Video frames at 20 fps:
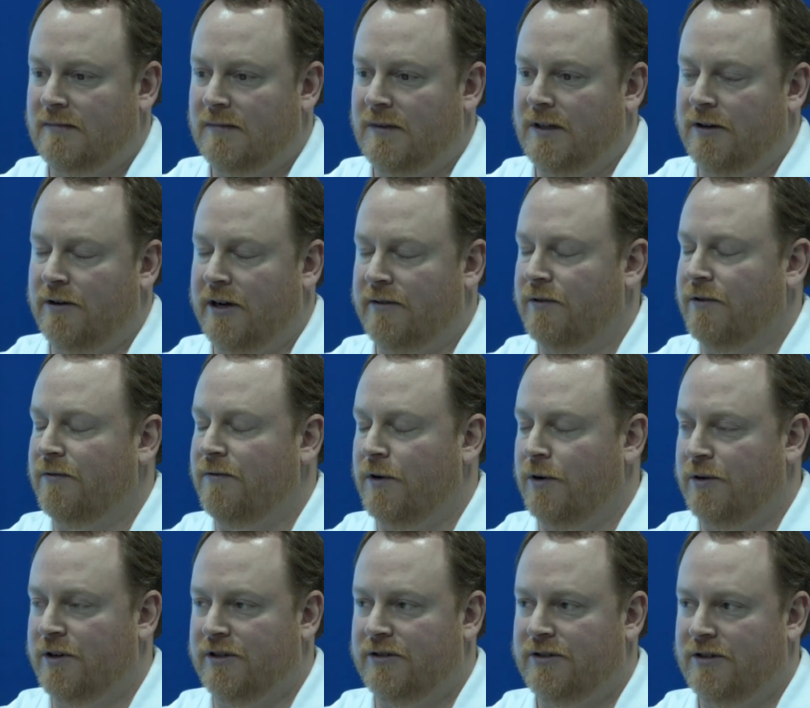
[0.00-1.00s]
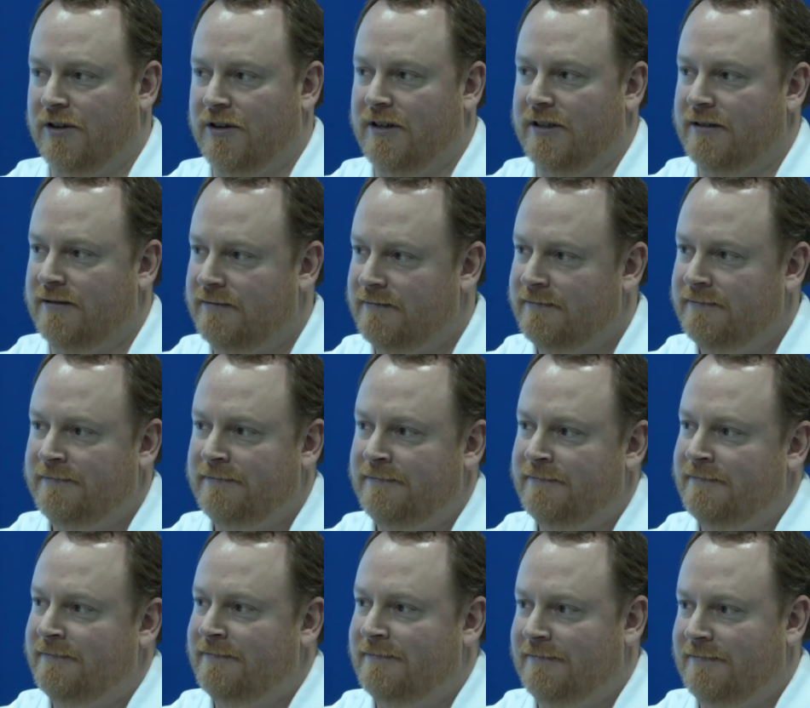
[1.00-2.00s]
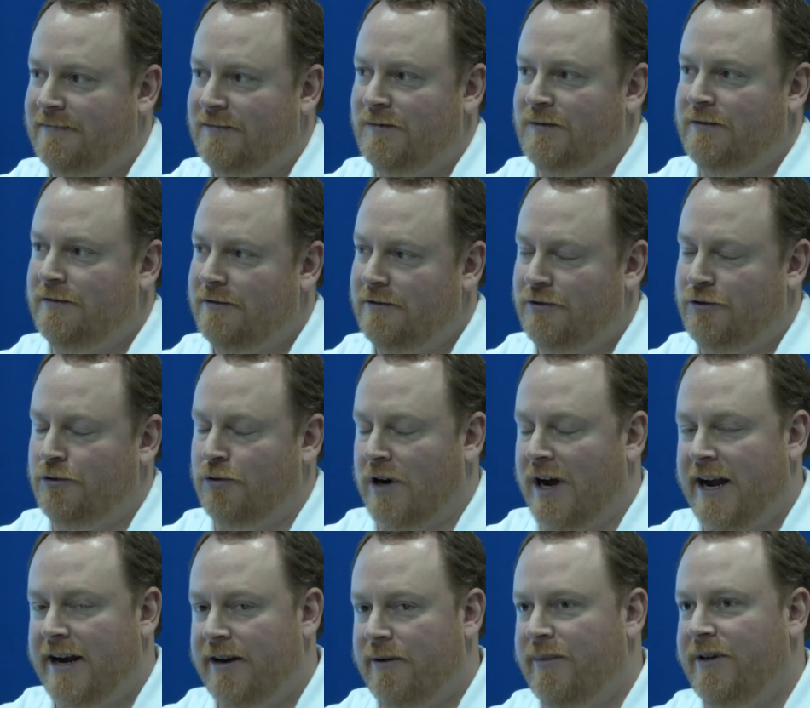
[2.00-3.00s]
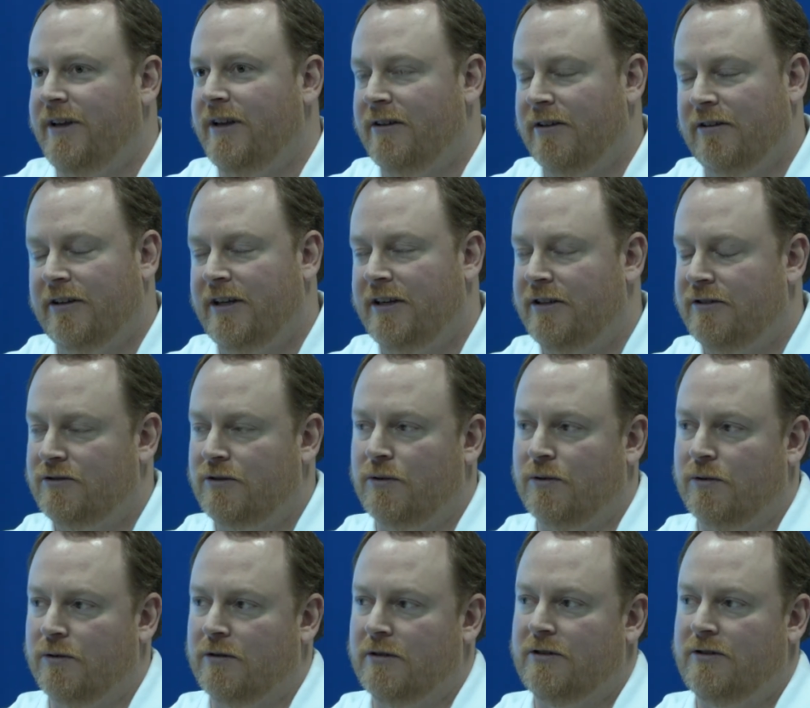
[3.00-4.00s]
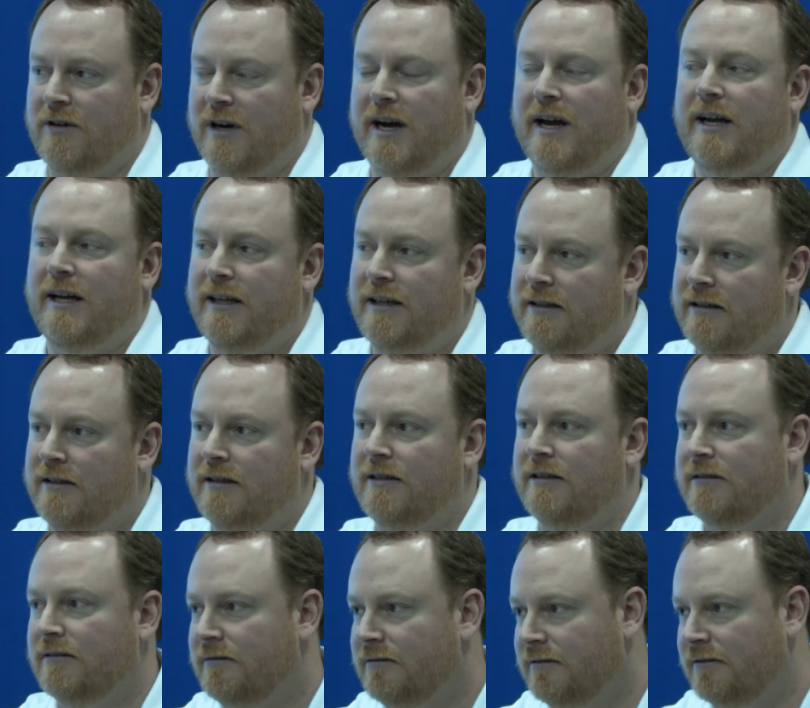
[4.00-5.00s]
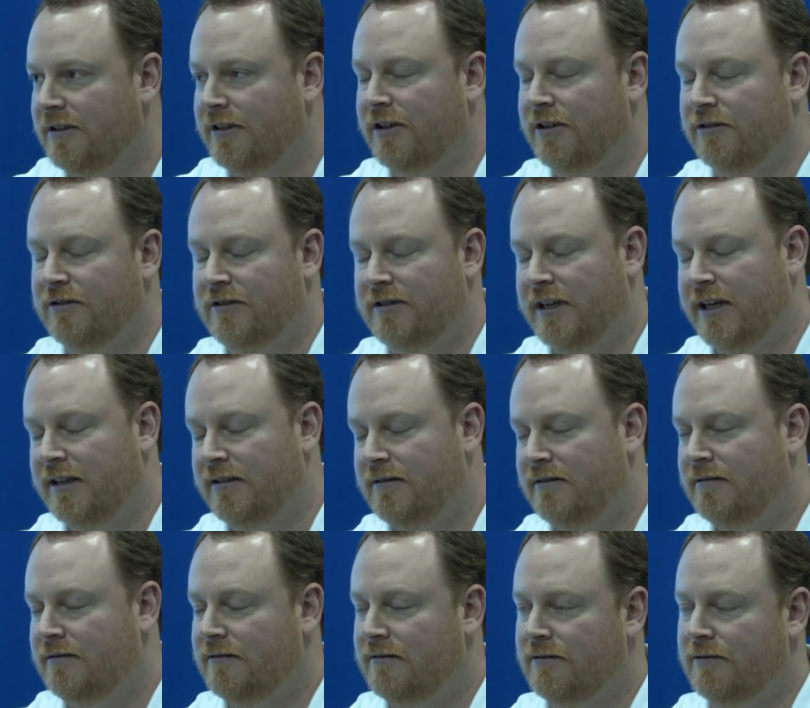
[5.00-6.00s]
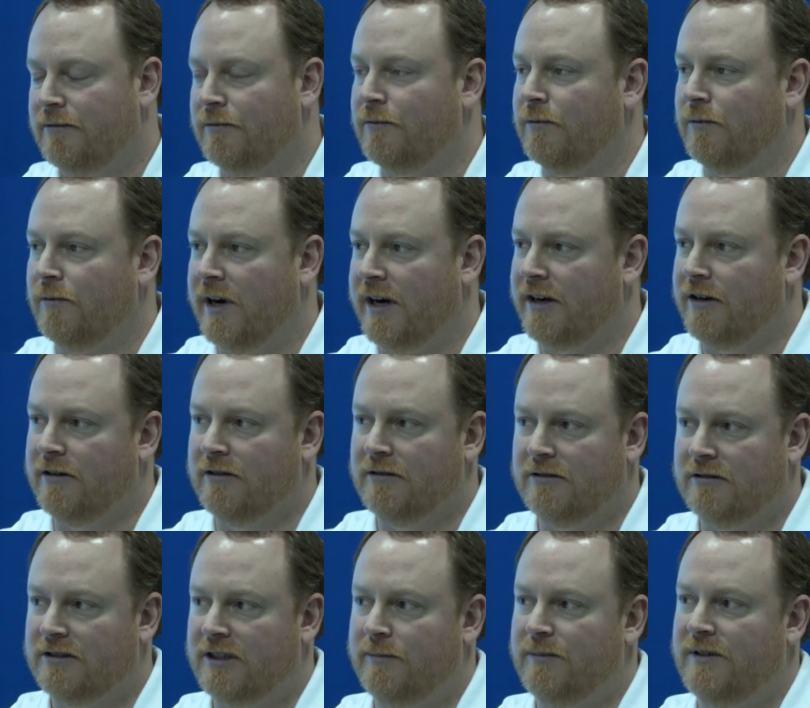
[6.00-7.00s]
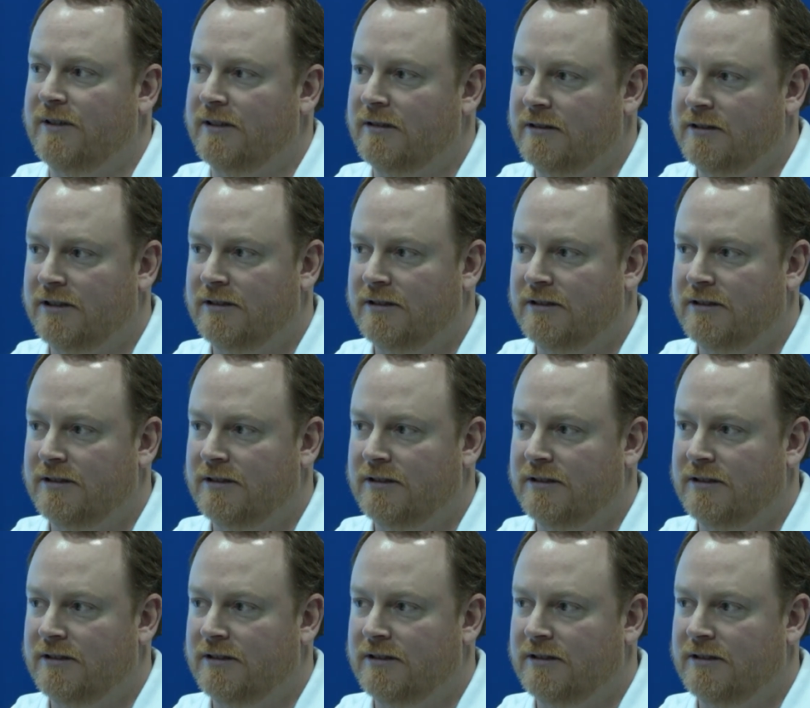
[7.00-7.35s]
you know, ever focus on trying to be the leading scorer, trying to, you know, set records or something.